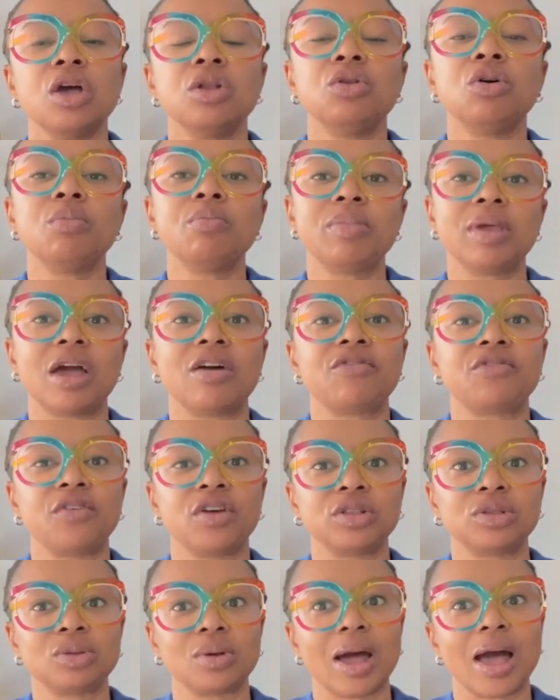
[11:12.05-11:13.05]
Don't be
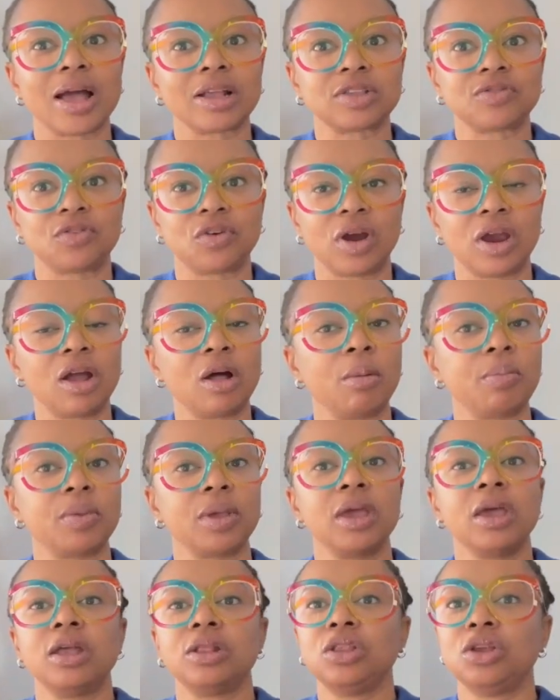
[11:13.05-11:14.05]
afraid to ask for help.
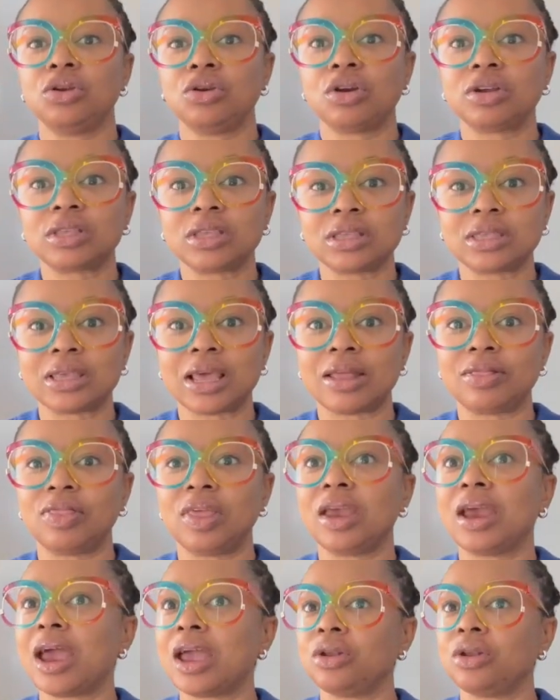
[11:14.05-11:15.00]
The nurses are there.